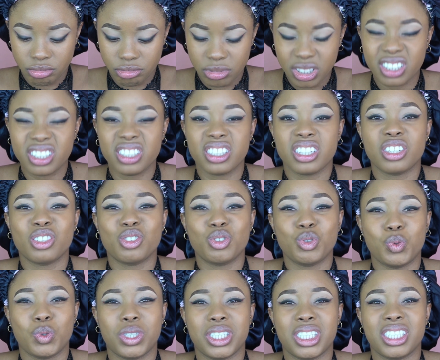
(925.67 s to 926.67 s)
I think I
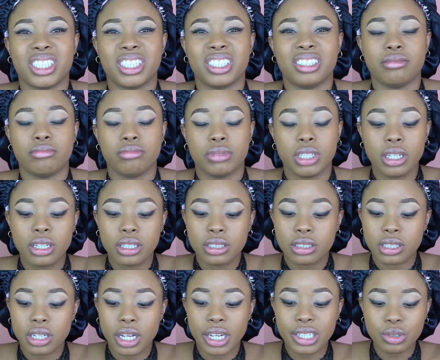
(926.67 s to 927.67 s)
know why.
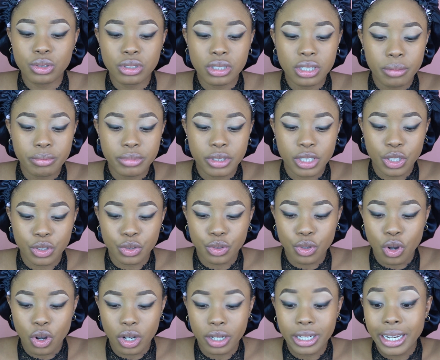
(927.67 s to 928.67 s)
Did I do something
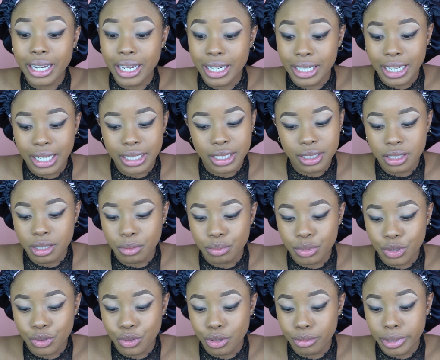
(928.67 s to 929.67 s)
wrong? Clearly I did
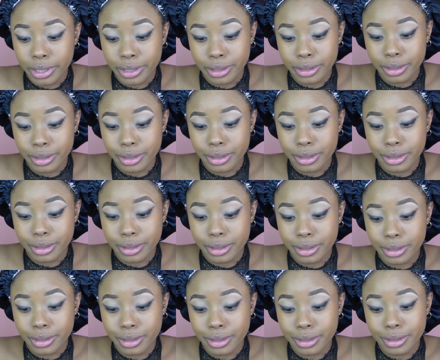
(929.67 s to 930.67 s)
something wrong
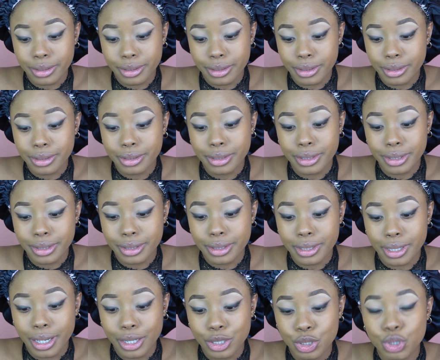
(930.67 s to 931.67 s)
because these nails
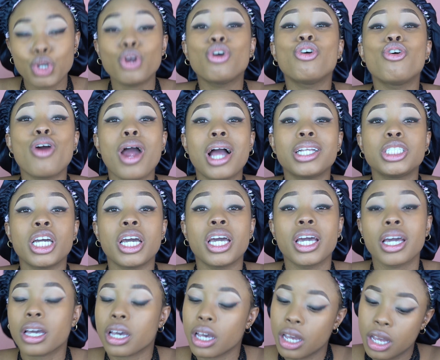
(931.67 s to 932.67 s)
looking
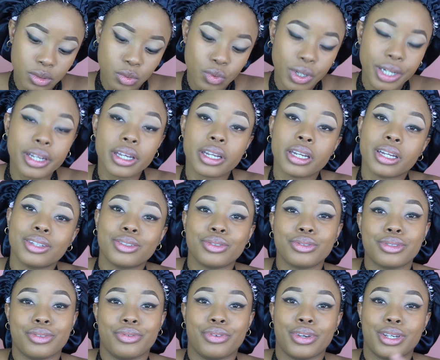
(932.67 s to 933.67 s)
tragic. What can I do
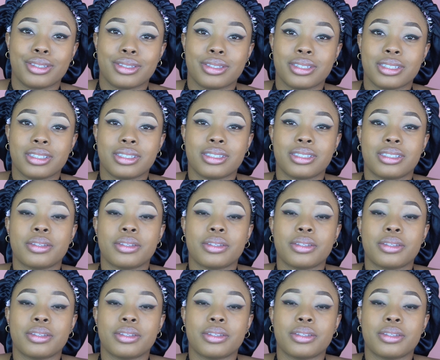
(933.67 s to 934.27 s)
to fix this?